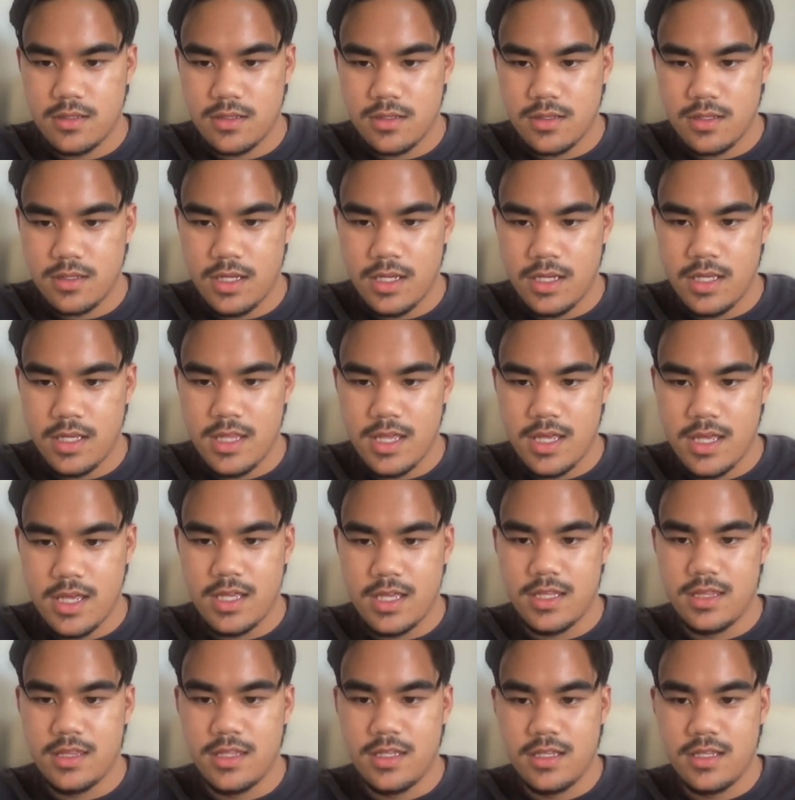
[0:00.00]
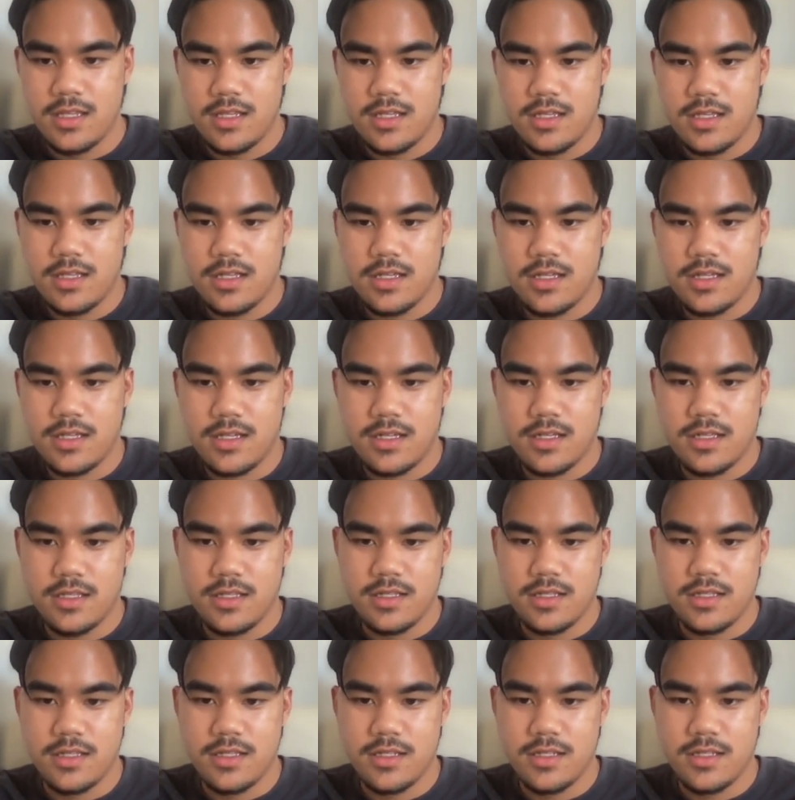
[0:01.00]
And then,
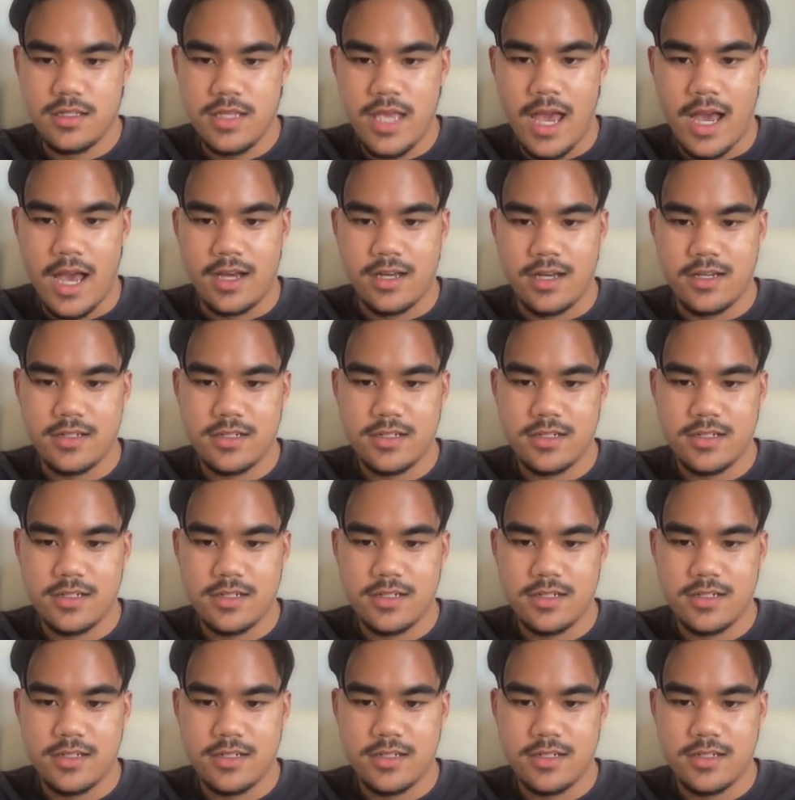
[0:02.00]
yeah,